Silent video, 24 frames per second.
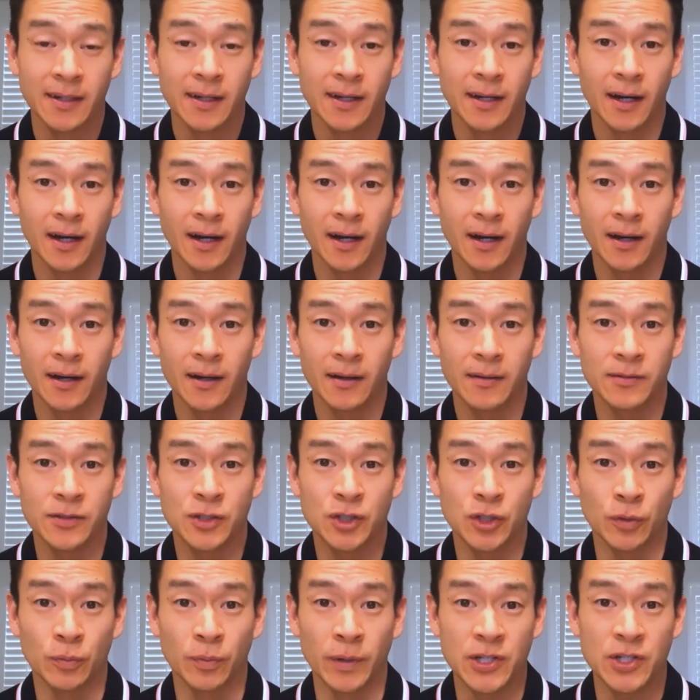
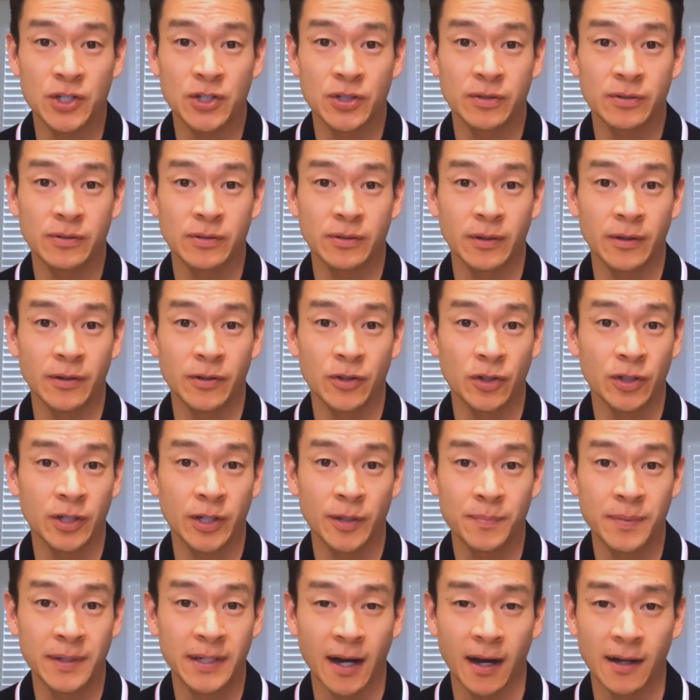to which there could
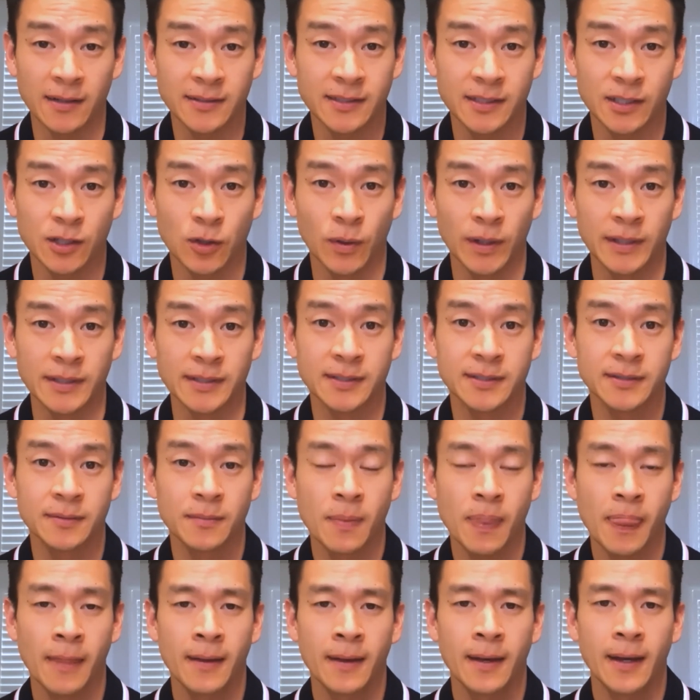be consequence.
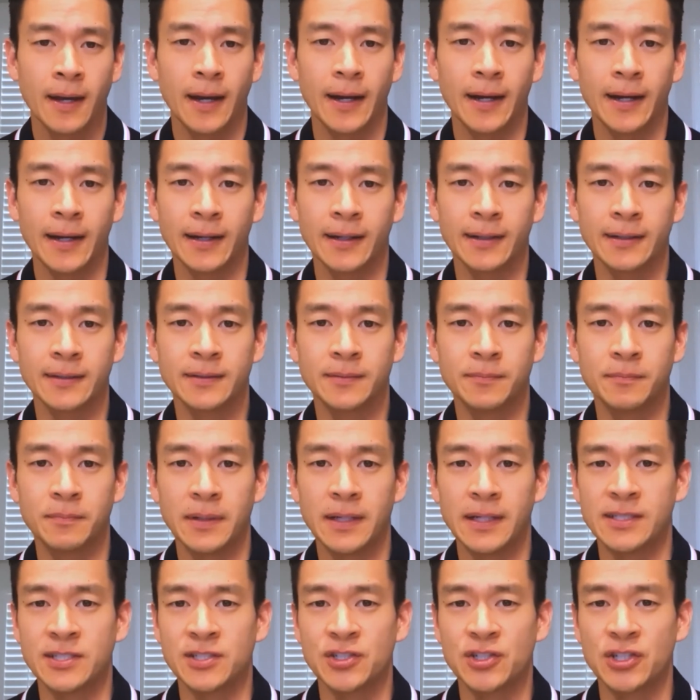And
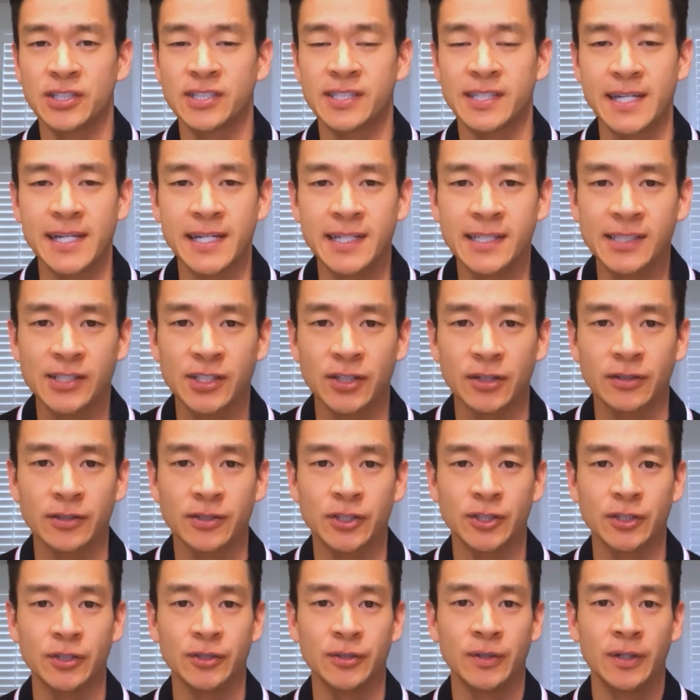it's just easier
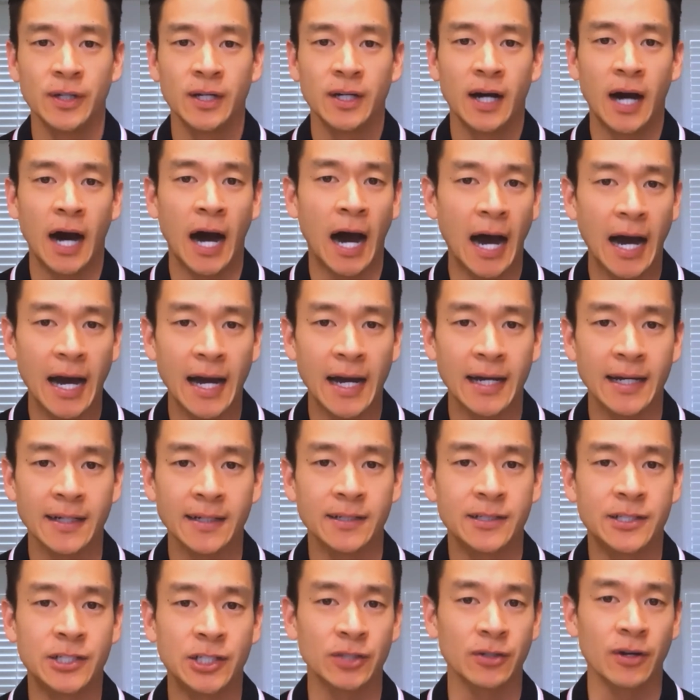to hide,
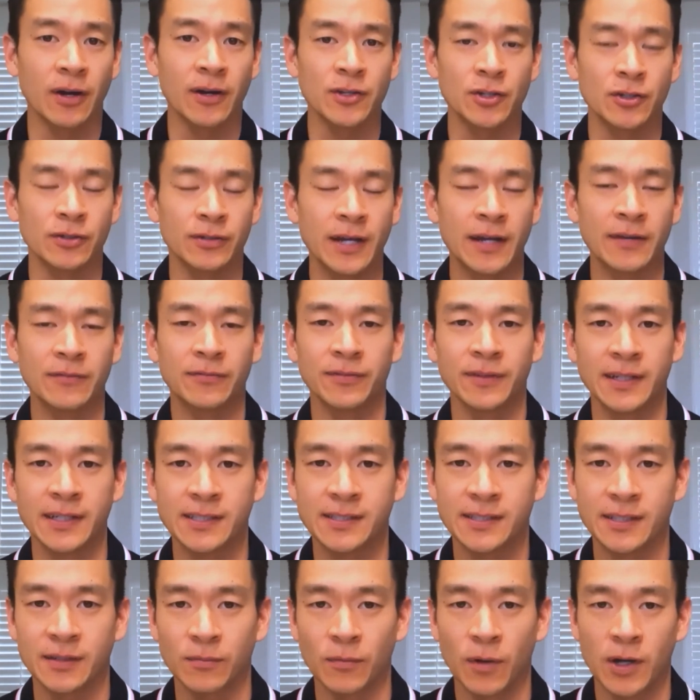turn on your
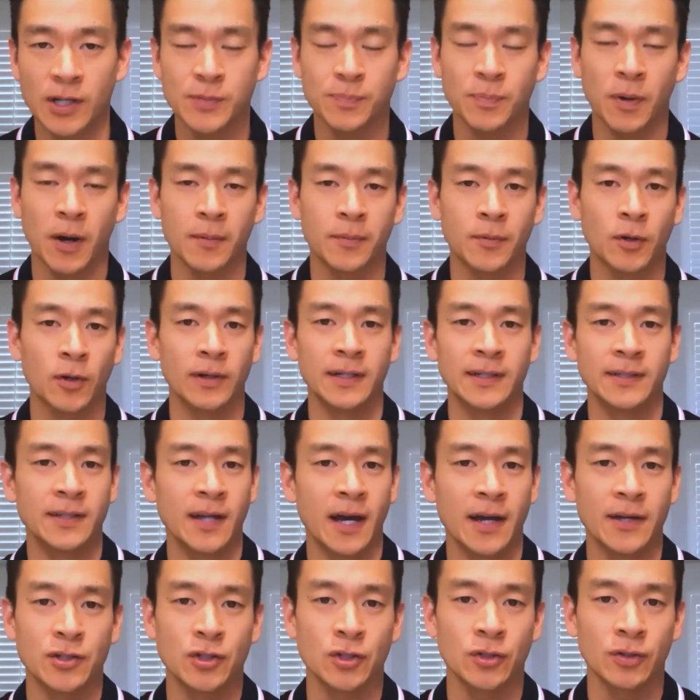Netflix and watch popcorn and
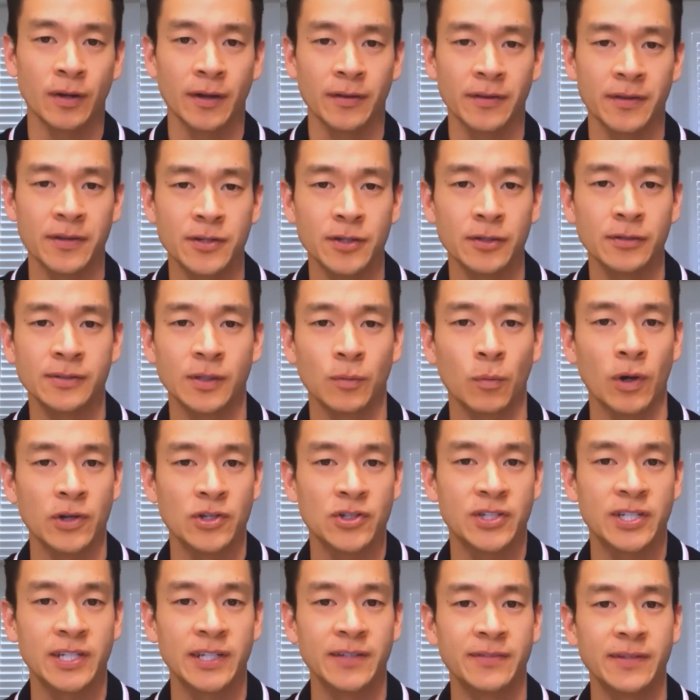not turn on the news and watch
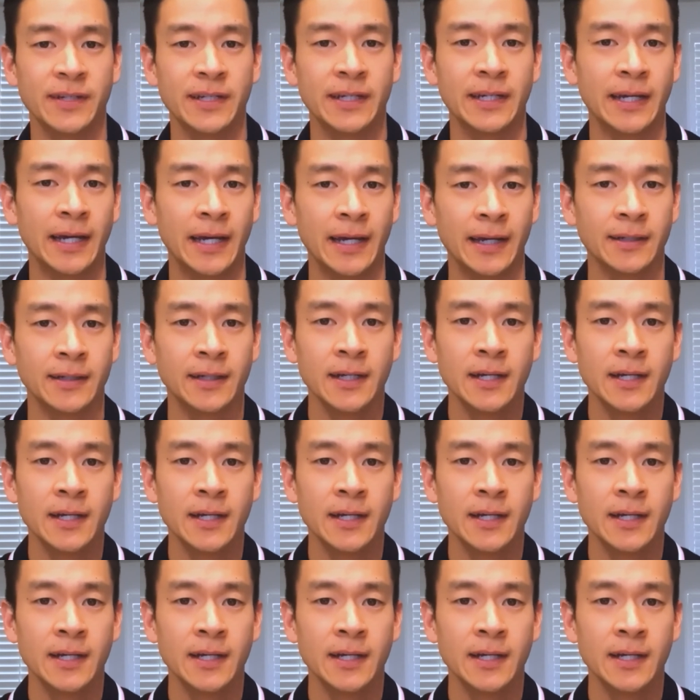TV and